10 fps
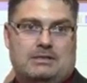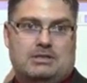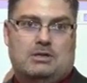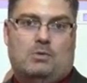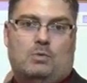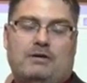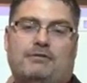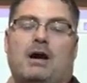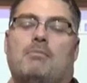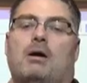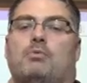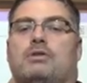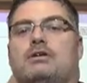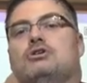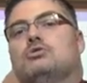And so we've come up
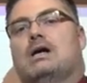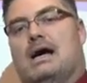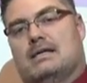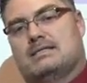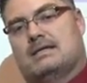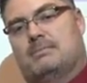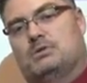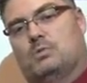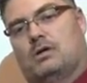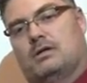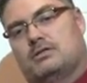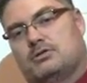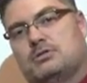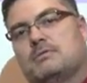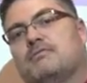with a new concept and we're going to
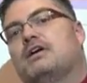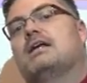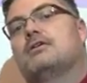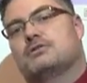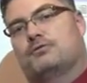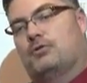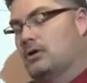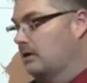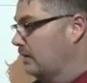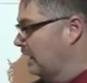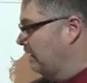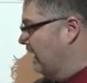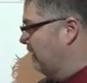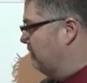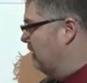do some videos for you. And I
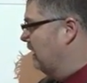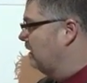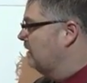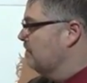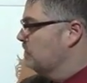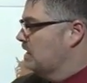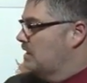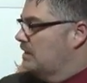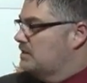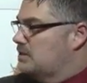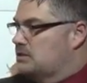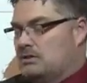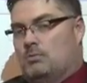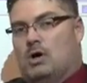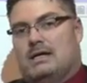have
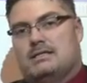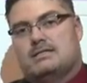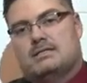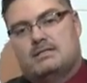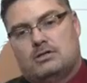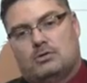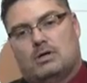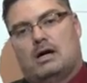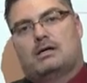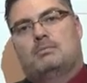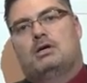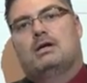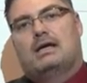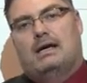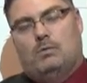some ways to
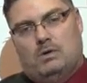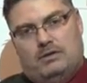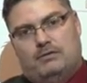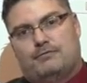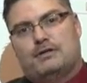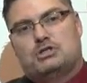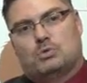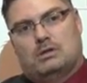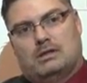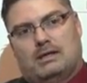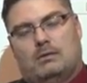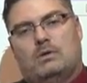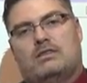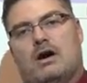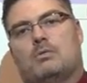communicate with you visually, and
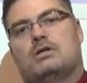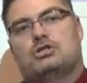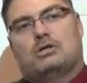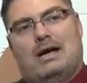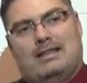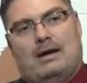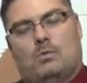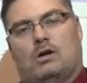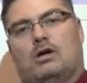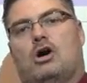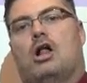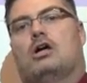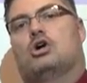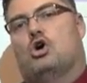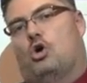we thought we'd try that. We're going to
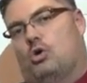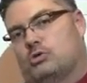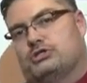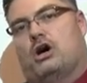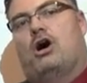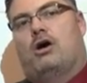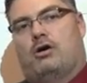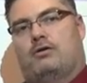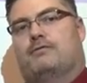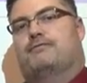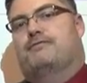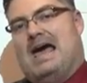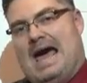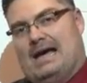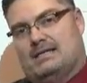call it Colt Hard
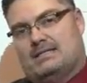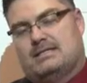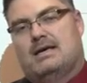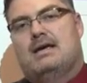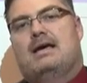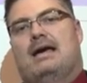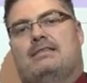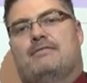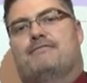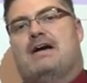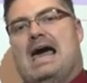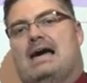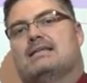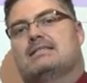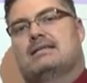Facts. And the
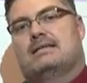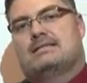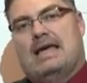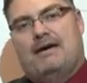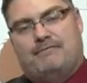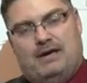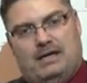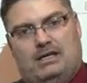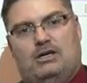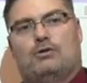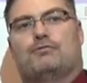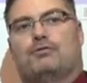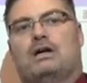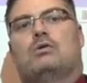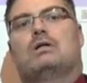facts is FAQ,
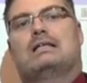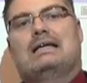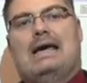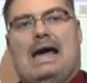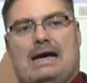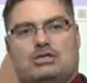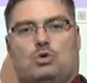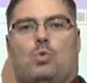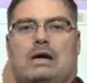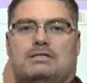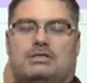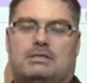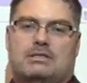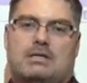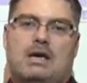frequently asked
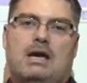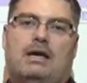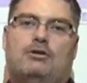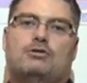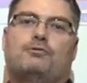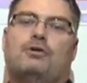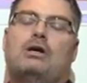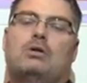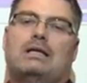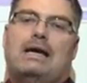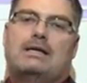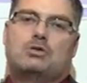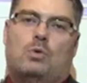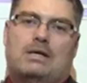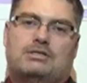questions. And those frequently
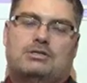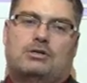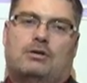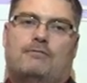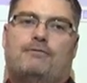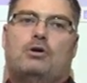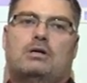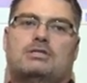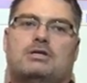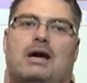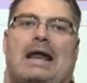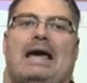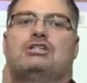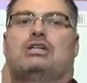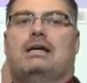asked questions are going to focus on
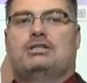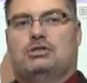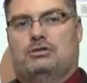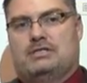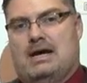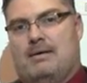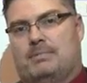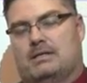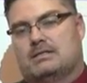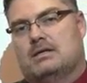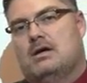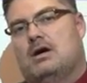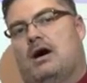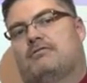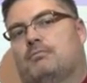educational topics
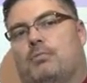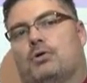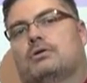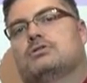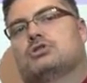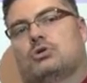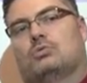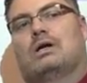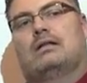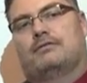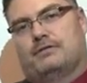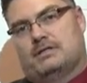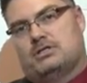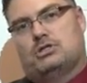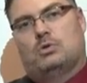of importance or
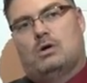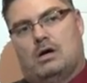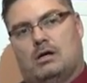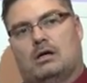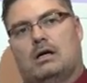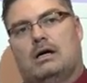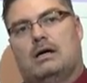relevance to our